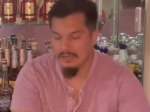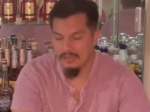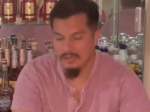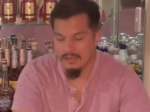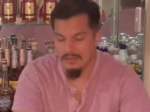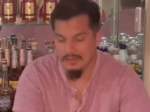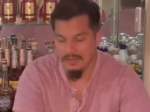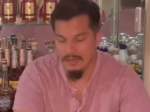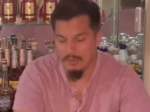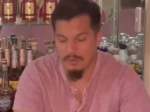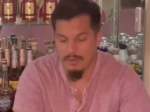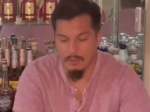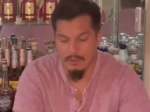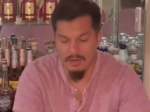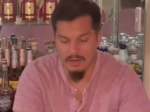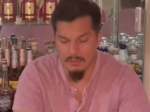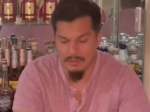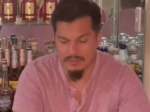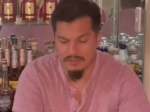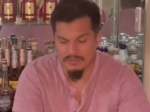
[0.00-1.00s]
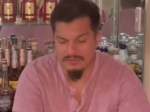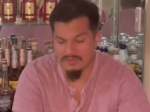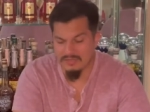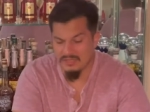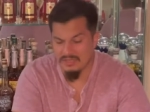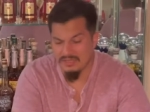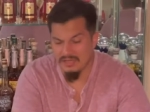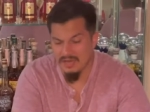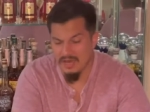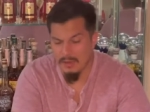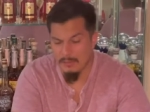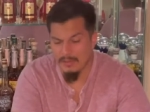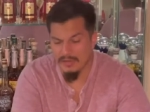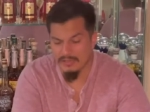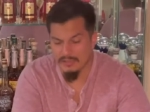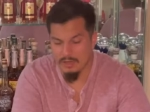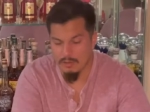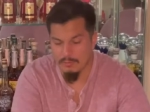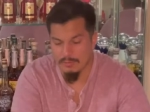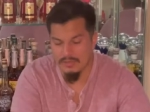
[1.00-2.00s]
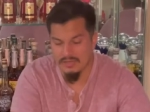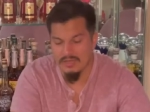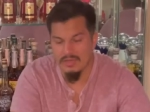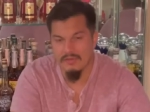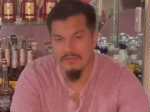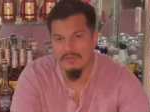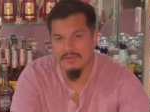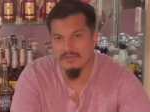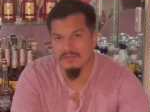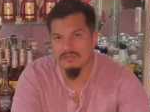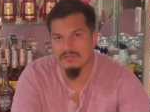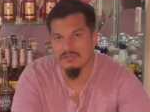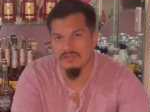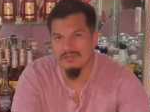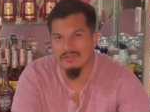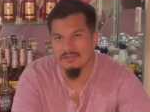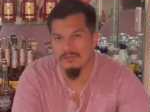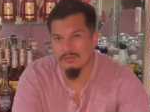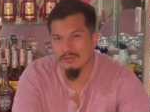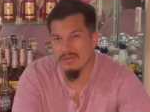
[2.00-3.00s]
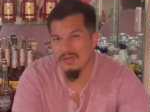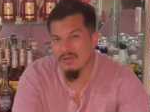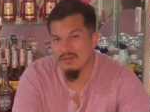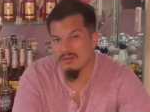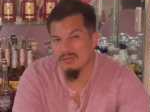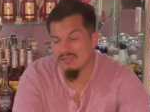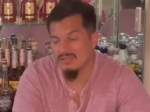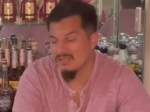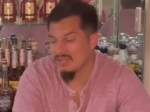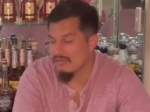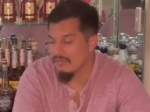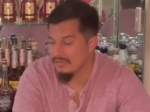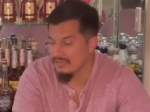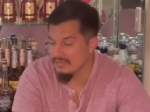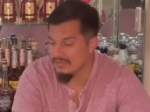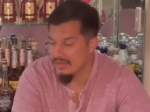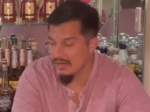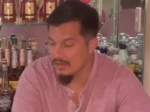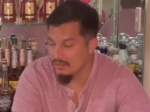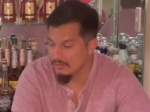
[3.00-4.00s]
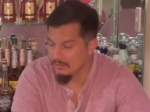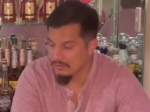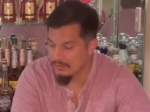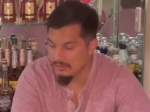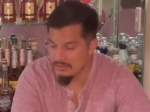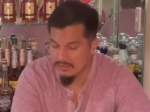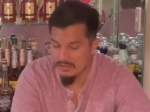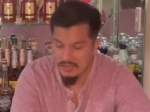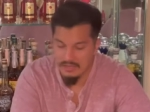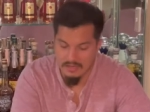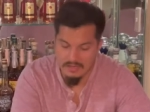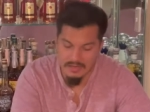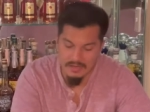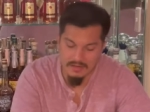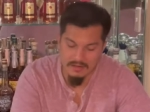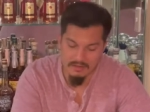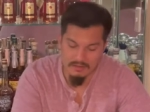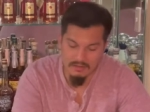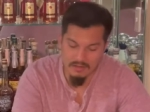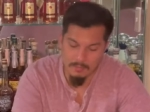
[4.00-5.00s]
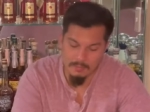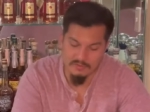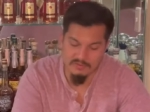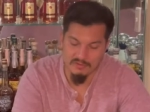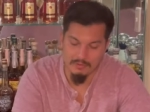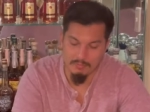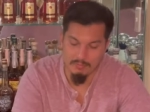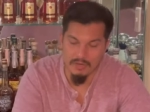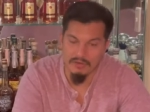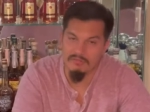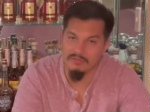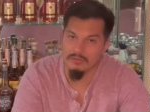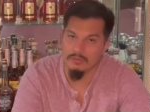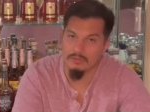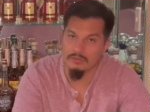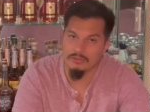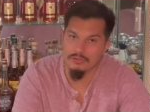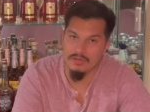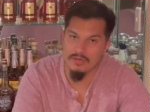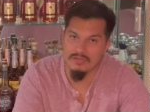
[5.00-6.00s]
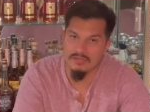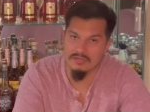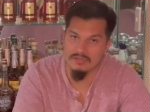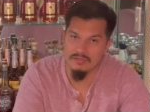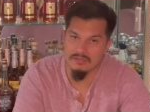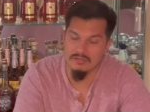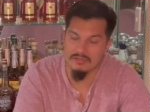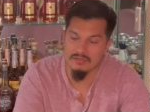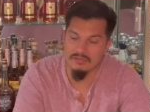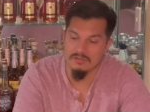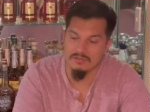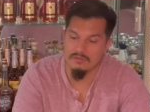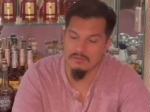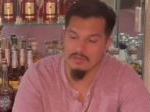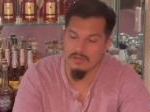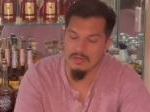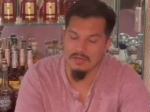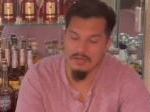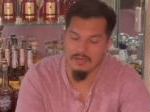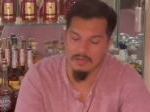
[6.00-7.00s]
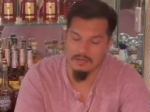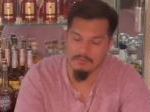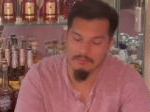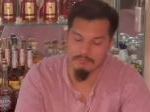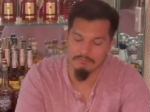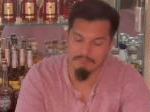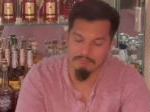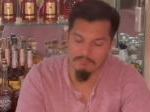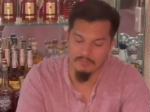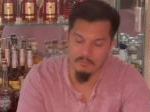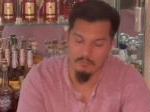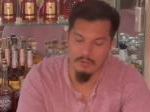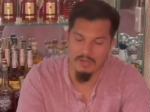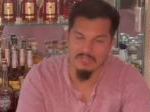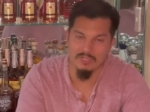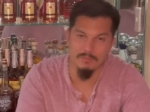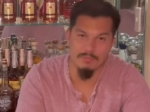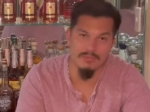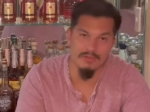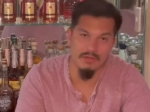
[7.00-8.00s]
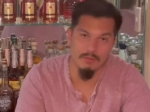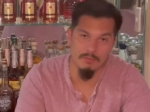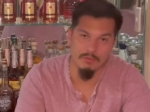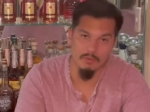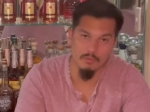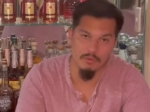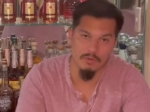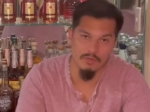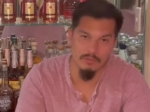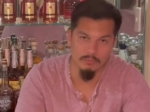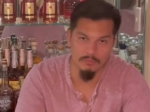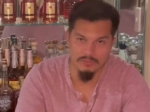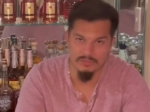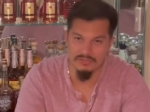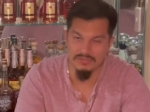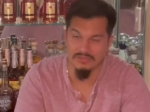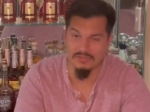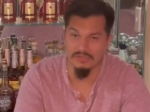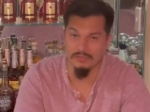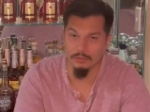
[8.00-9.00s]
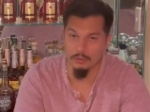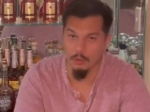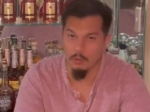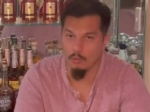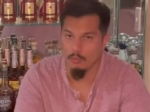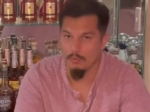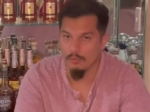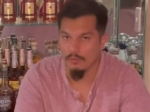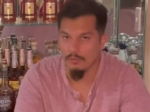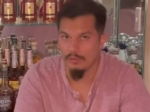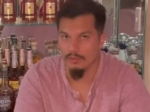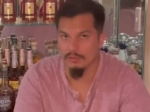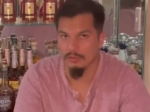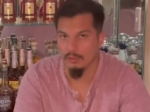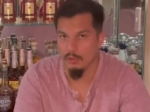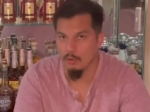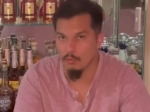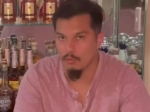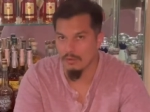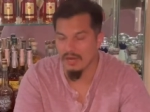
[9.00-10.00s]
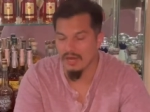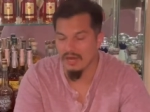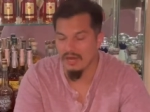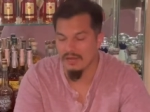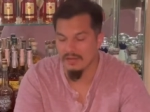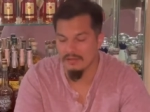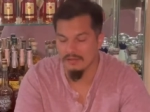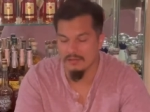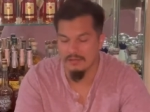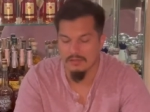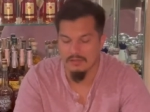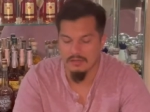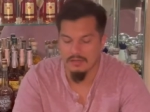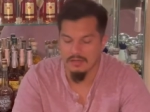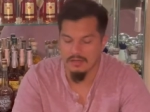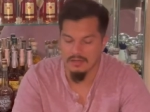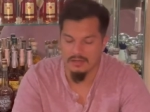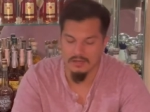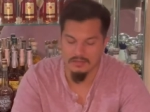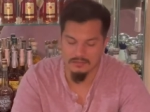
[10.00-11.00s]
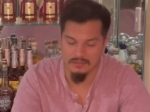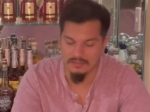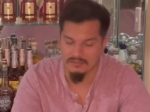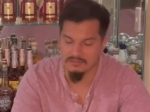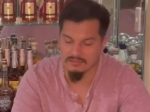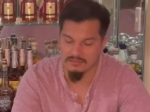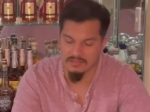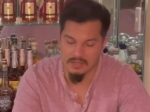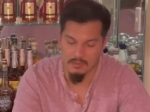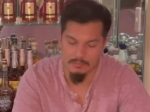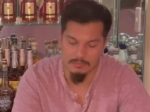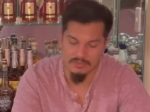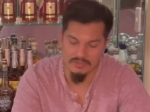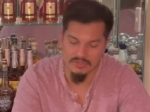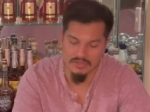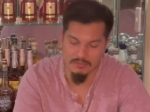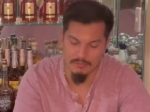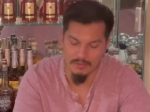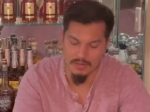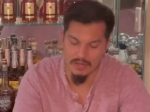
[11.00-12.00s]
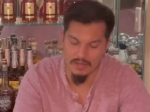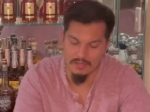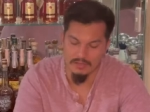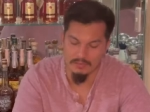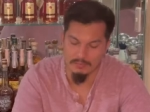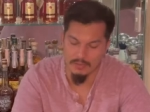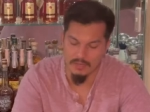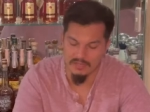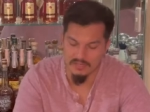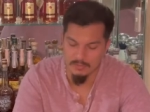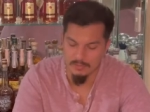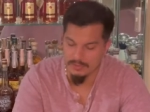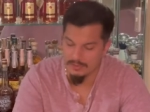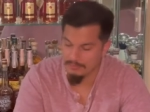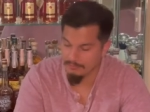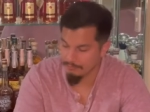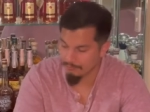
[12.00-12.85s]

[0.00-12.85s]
Um, I want to mention the MSRP on this is around $70 and it comes from Buffalo Trace's um, recipe number one, which is the low, low rye, uh, less than 10% rye recipe.